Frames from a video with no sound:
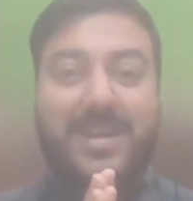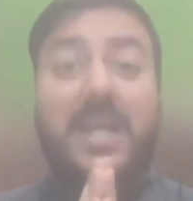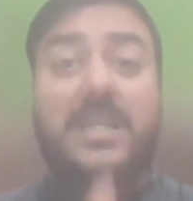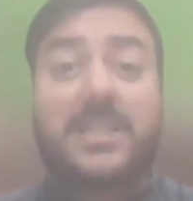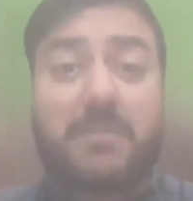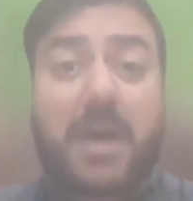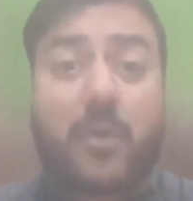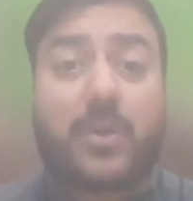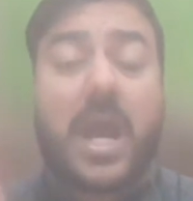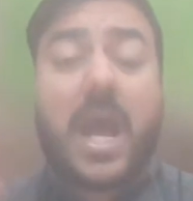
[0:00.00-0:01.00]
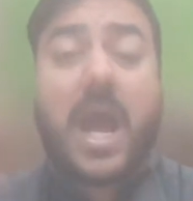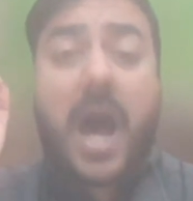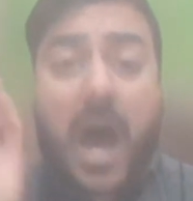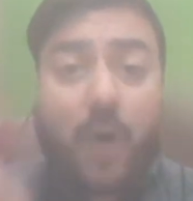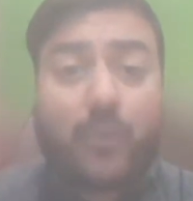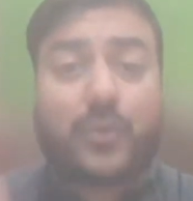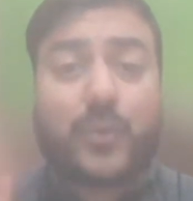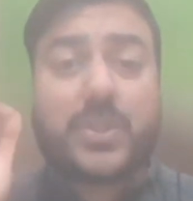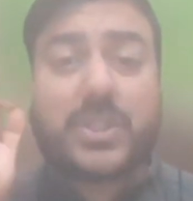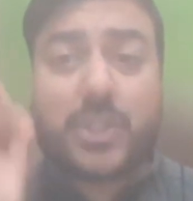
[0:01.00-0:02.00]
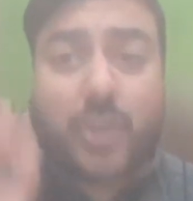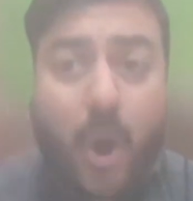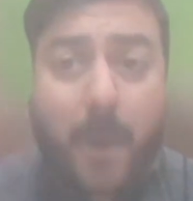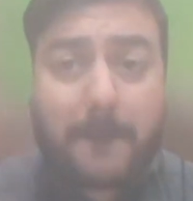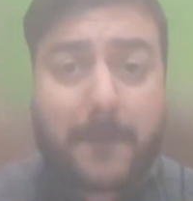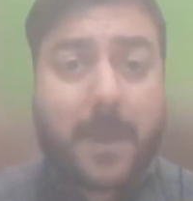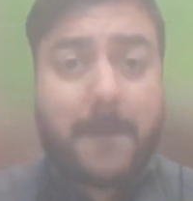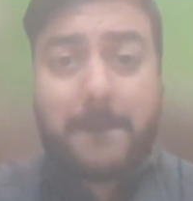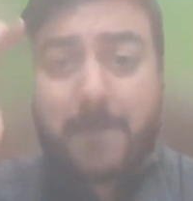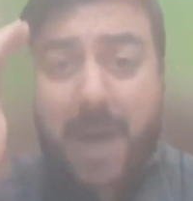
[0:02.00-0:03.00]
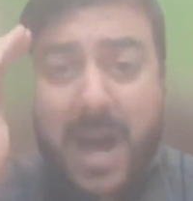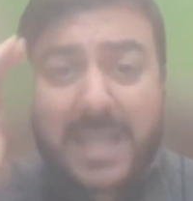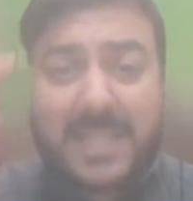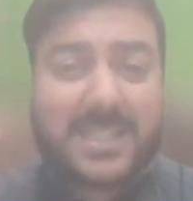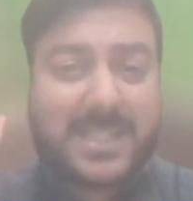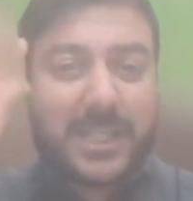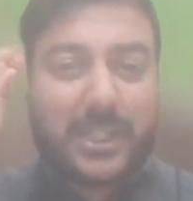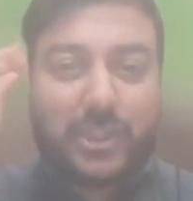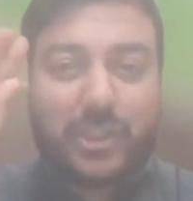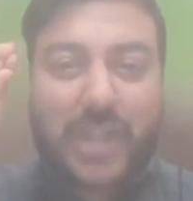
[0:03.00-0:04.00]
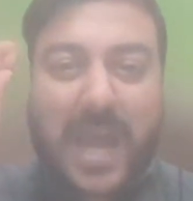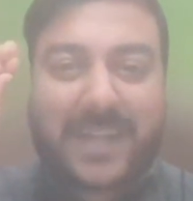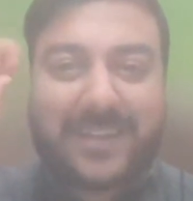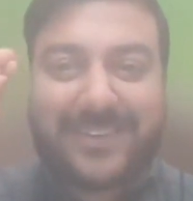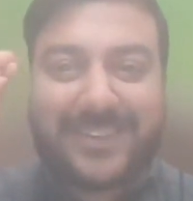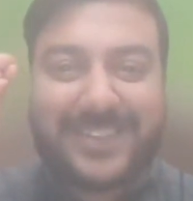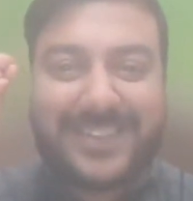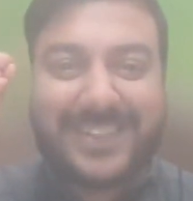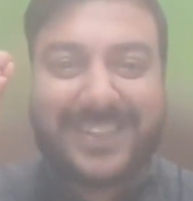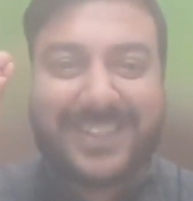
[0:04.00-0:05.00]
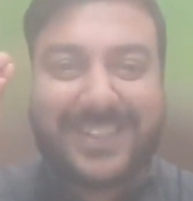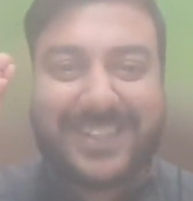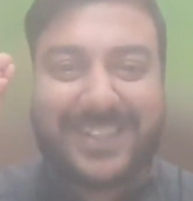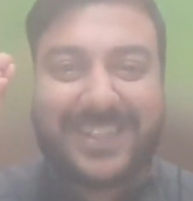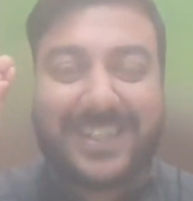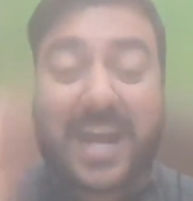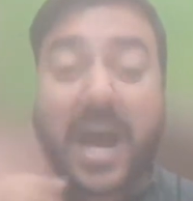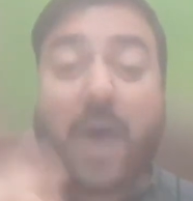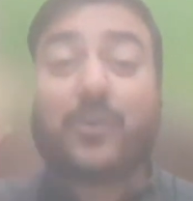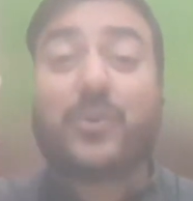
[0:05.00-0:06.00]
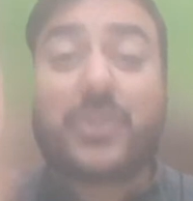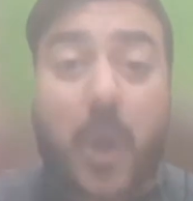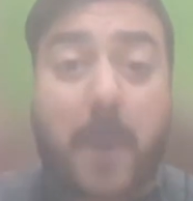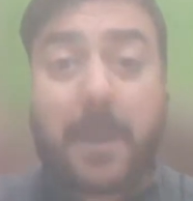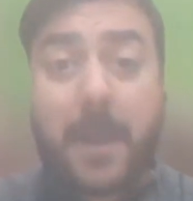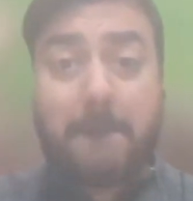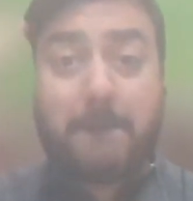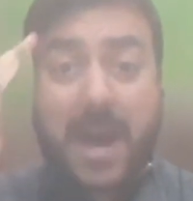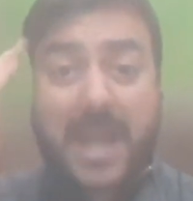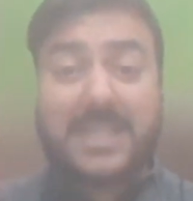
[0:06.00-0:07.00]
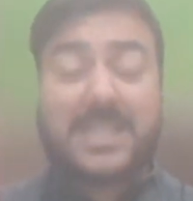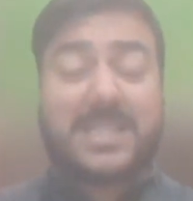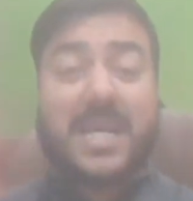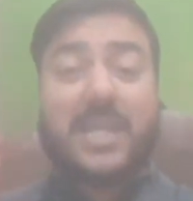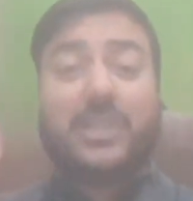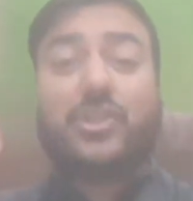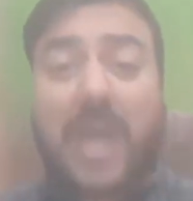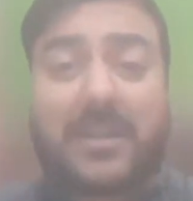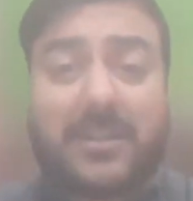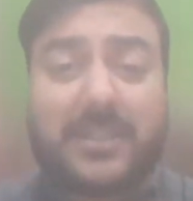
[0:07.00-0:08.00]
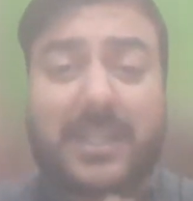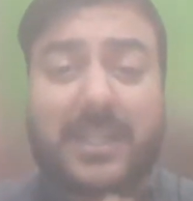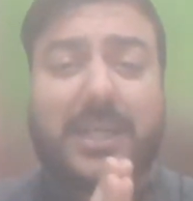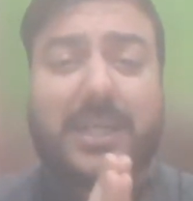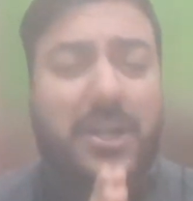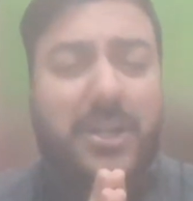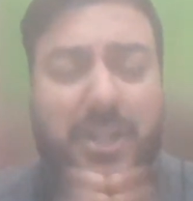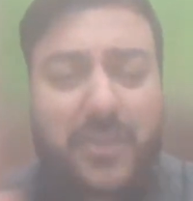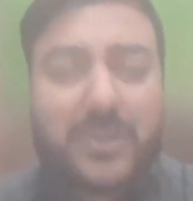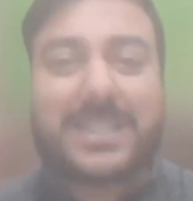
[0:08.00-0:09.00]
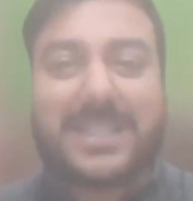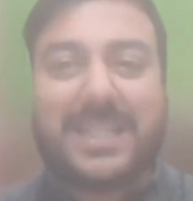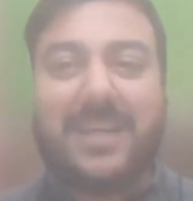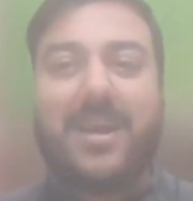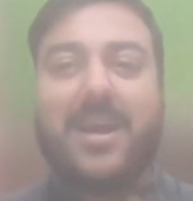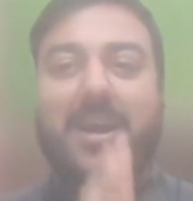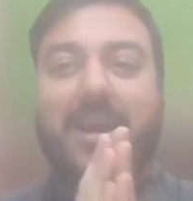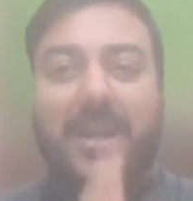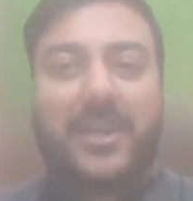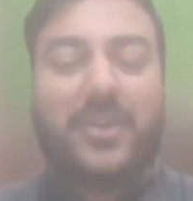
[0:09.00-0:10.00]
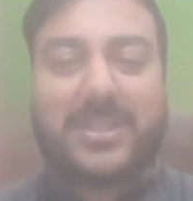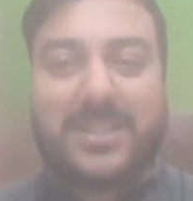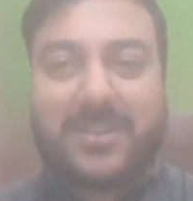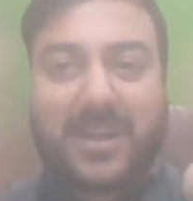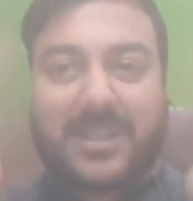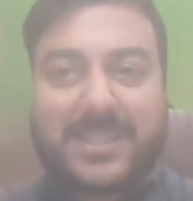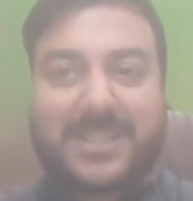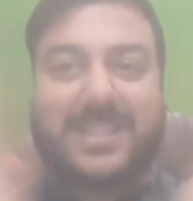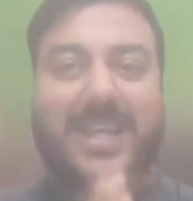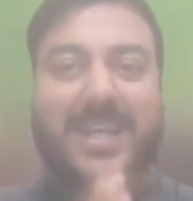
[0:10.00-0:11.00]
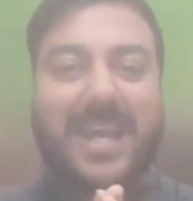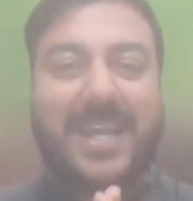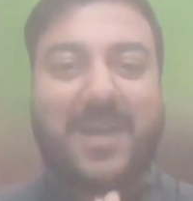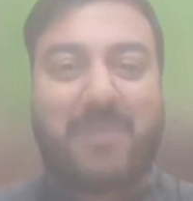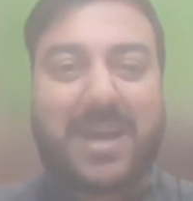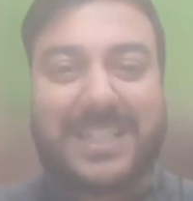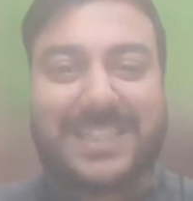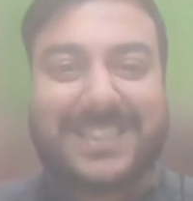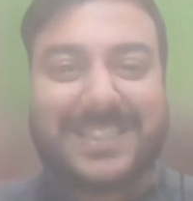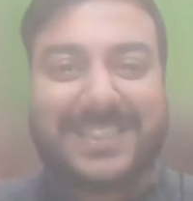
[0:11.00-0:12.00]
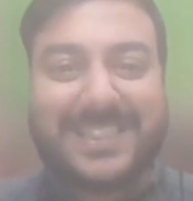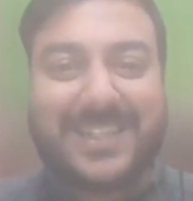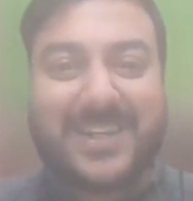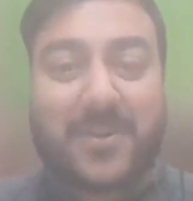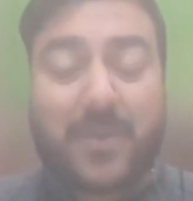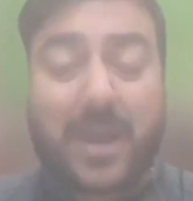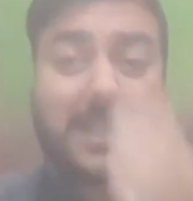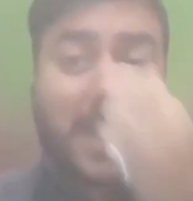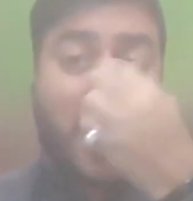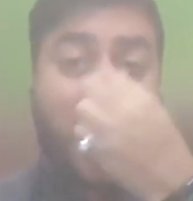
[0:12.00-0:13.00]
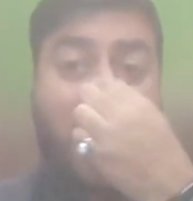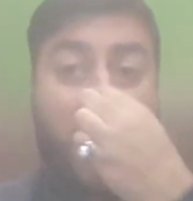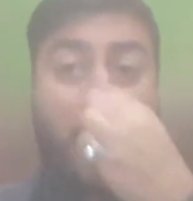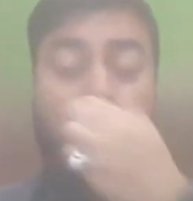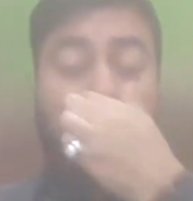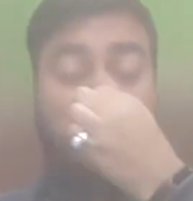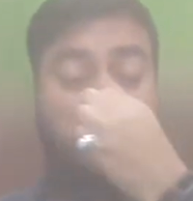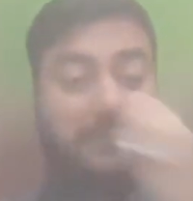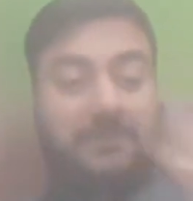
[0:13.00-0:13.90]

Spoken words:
It is about how to stop mind's chatter. How to stop mind's chatter that continuously runs in our mind. Right? All right.